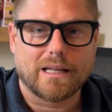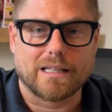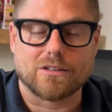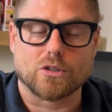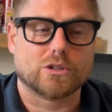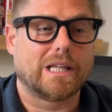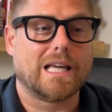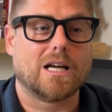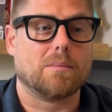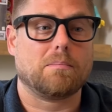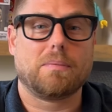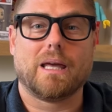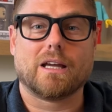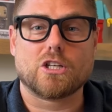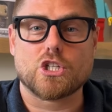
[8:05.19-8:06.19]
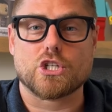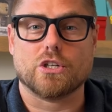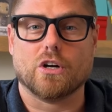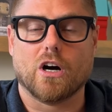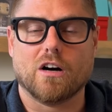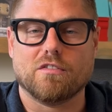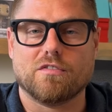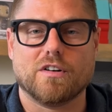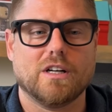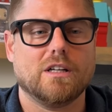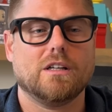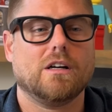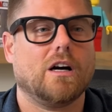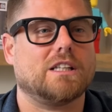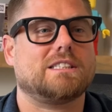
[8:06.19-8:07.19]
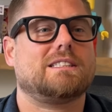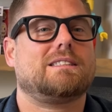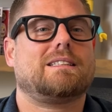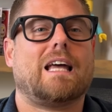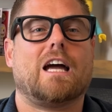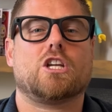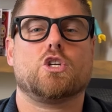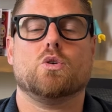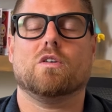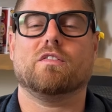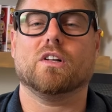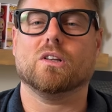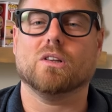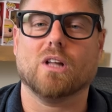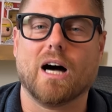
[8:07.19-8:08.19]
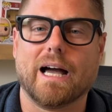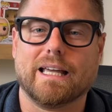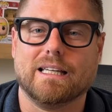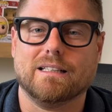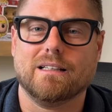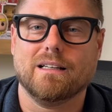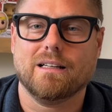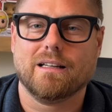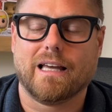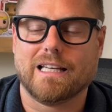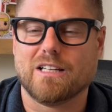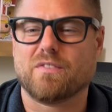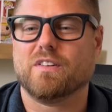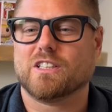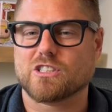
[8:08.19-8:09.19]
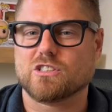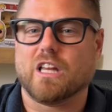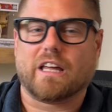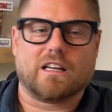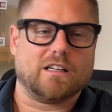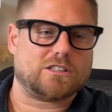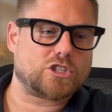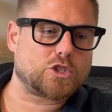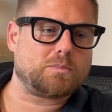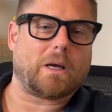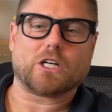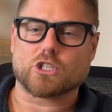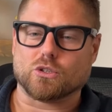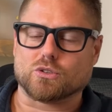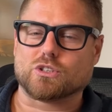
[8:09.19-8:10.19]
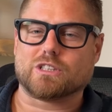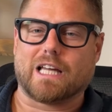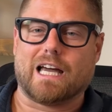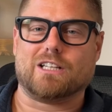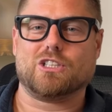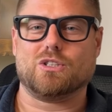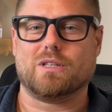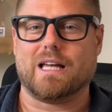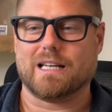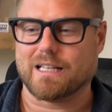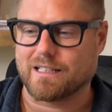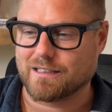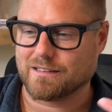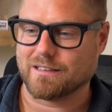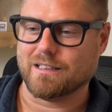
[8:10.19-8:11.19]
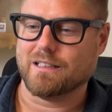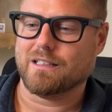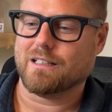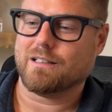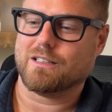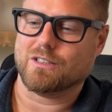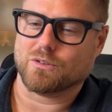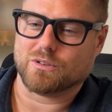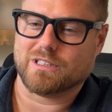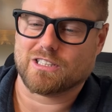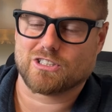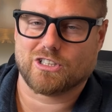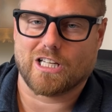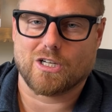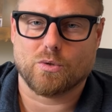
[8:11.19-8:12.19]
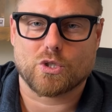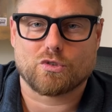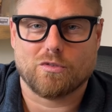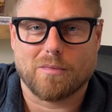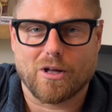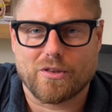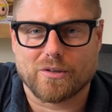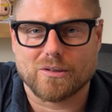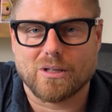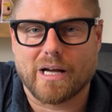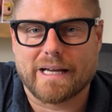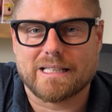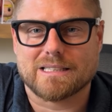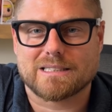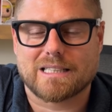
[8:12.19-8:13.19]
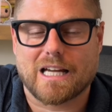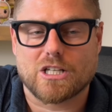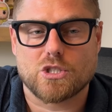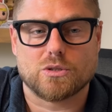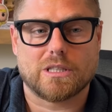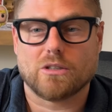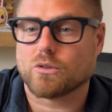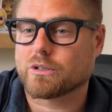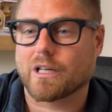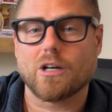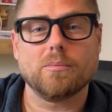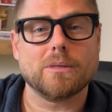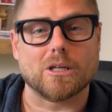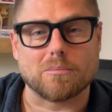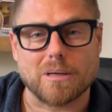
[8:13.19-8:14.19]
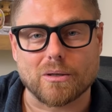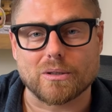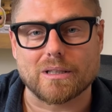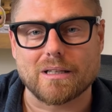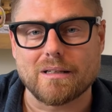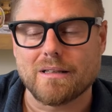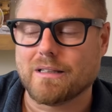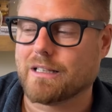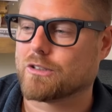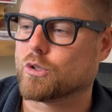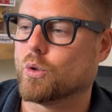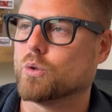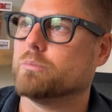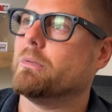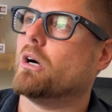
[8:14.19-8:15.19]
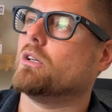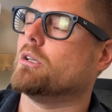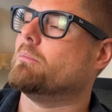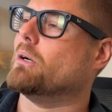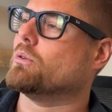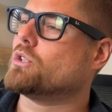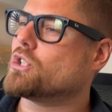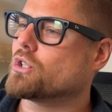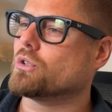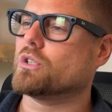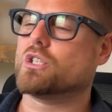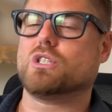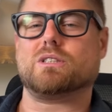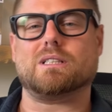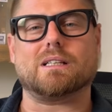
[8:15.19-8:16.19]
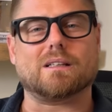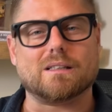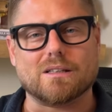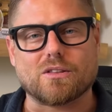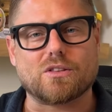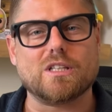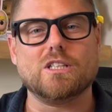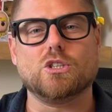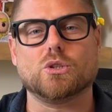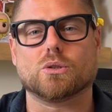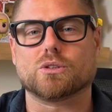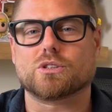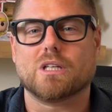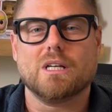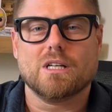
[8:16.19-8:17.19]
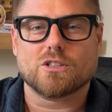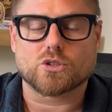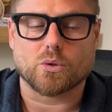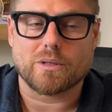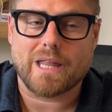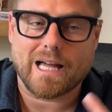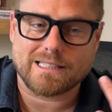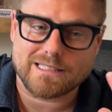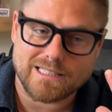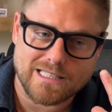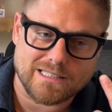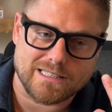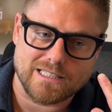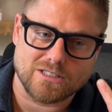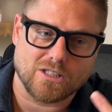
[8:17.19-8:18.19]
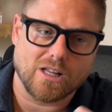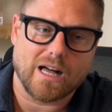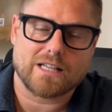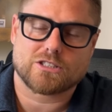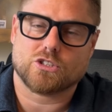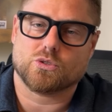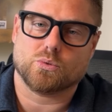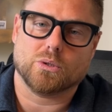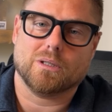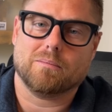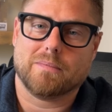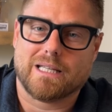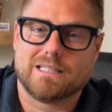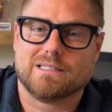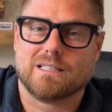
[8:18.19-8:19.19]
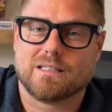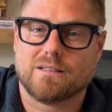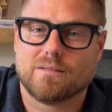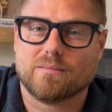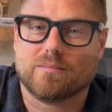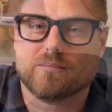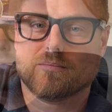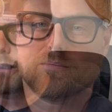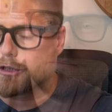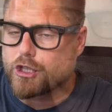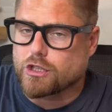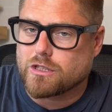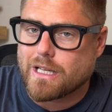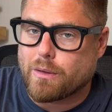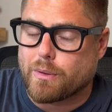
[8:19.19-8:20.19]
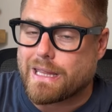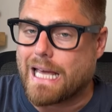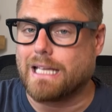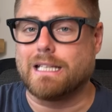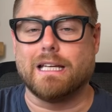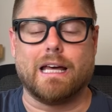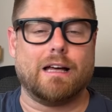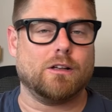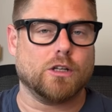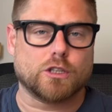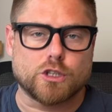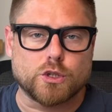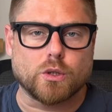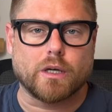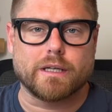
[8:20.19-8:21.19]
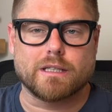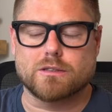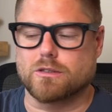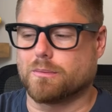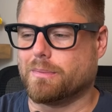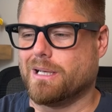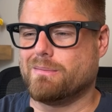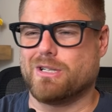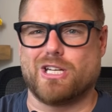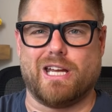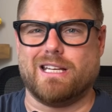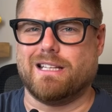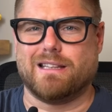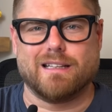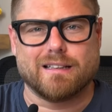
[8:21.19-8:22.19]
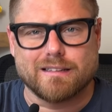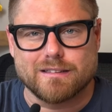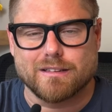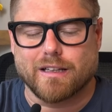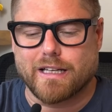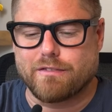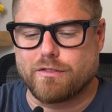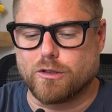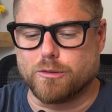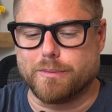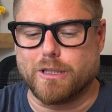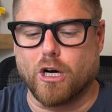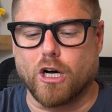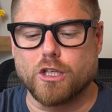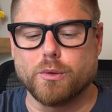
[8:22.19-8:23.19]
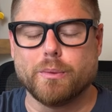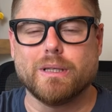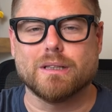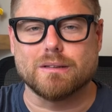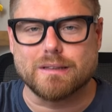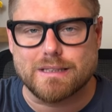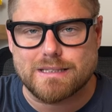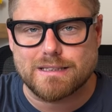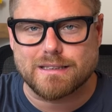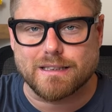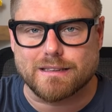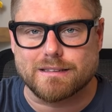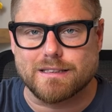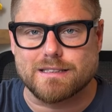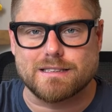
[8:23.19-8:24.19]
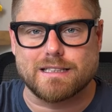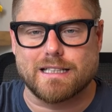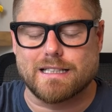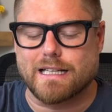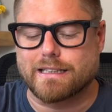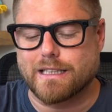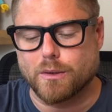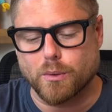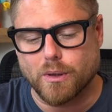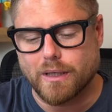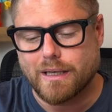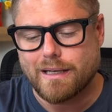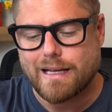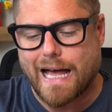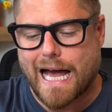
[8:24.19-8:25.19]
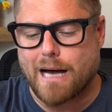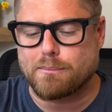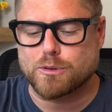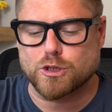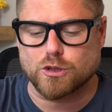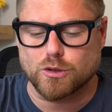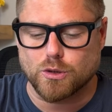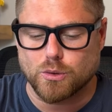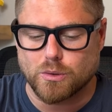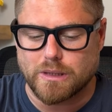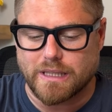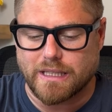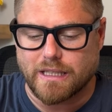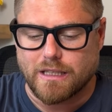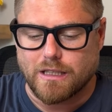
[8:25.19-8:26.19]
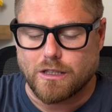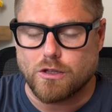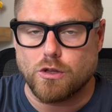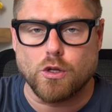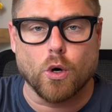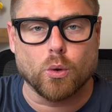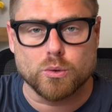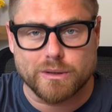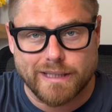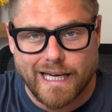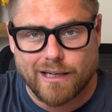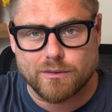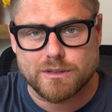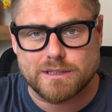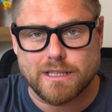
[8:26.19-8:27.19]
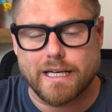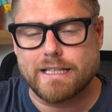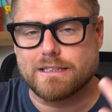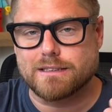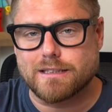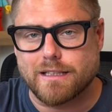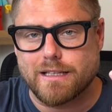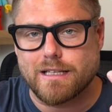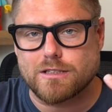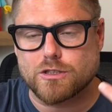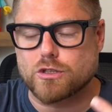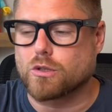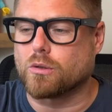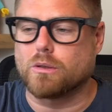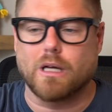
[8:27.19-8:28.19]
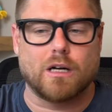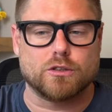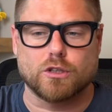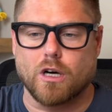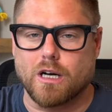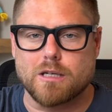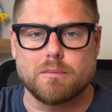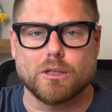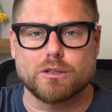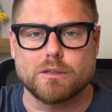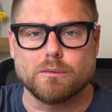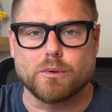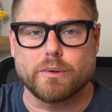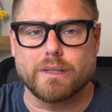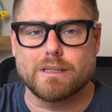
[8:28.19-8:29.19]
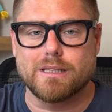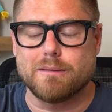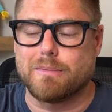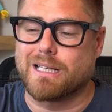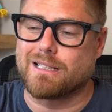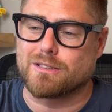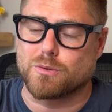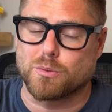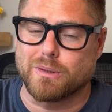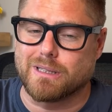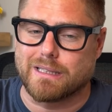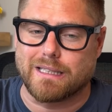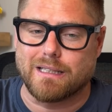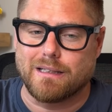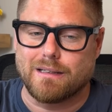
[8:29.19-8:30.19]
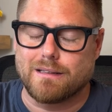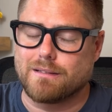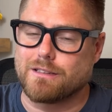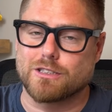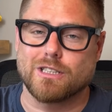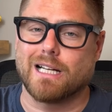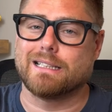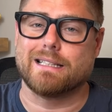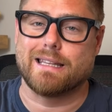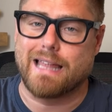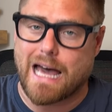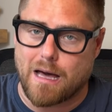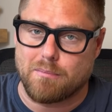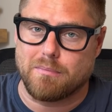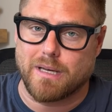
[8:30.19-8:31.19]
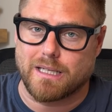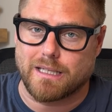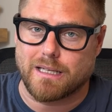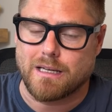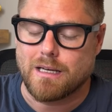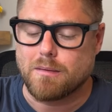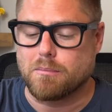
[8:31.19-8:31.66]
And it'll take a picture of a statue of a lion. And if it's like a special statue that it can, distinguish from other lion statues, it'll tell me about it. It told me all about churches and cathedrals. So in that sense, these glasses were amazing. Now, just like with any electronics or pretty much anything in life, it would be unrealistic to say that there were absolutely no downsides to this. So I'll talk about them quickly because really, there's not that many.